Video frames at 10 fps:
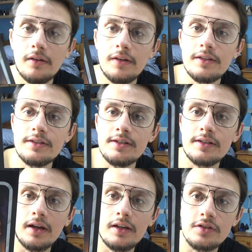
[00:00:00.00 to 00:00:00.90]
This is
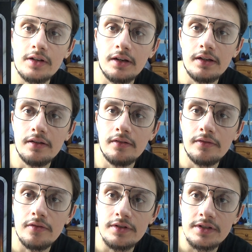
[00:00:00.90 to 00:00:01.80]

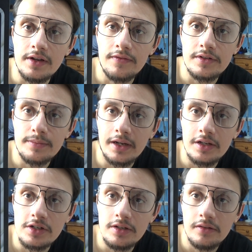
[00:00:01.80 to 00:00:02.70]
HK-47's
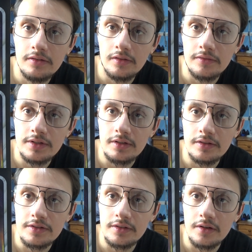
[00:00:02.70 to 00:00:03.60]
packaging. Obviously you've
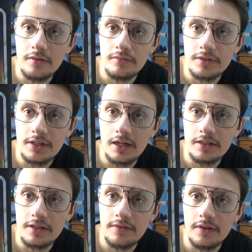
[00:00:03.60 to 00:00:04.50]
got the Star Wars
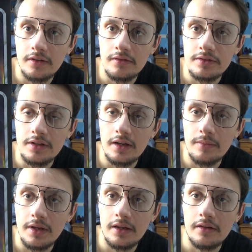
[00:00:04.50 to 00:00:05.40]
Galaxy of Heroes
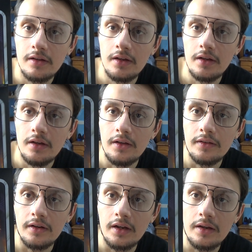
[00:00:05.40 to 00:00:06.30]
name there,
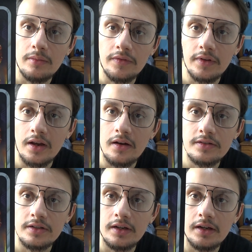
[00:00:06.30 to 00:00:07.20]
the name of the
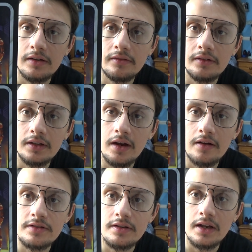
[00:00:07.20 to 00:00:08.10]
character there,
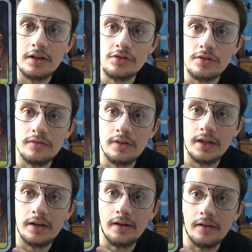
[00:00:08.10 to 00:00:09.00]
character in action, the
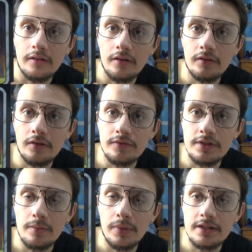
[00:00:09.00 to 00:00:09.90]
killer logo, and
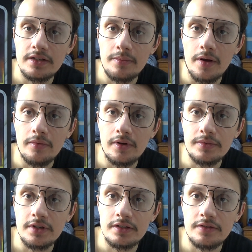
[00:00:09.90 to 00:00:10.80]
obviously the plastic bubble that
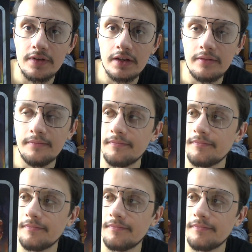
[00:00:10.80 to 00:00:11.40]
protects the figure.